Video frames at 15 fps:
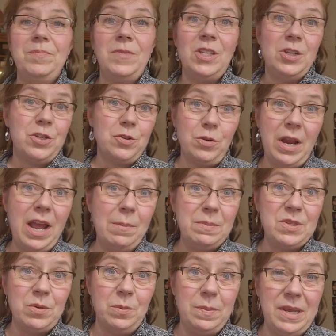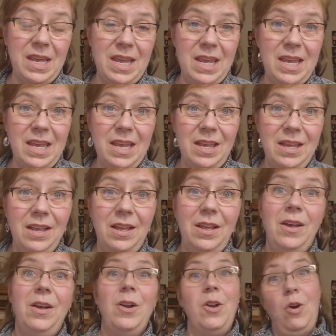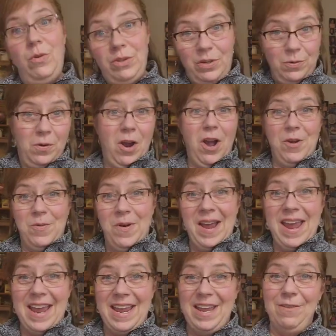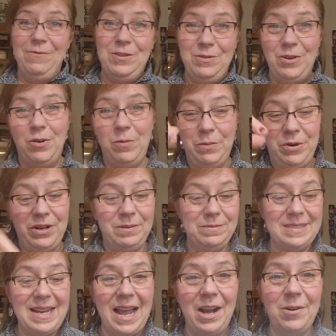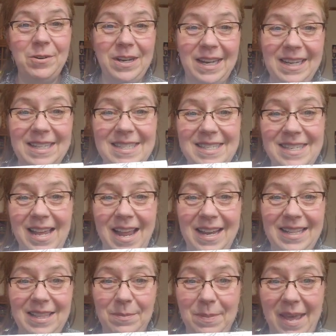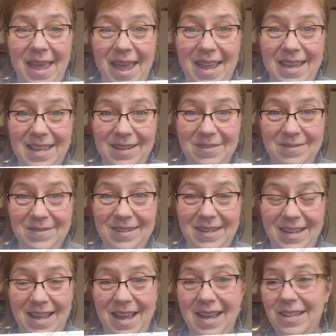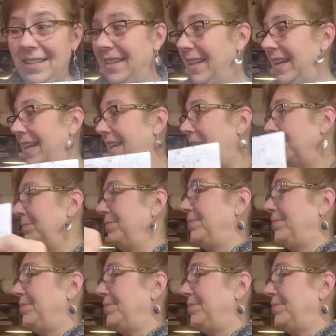your straps will be going the wrong way if you don't put them down inside the bag. On like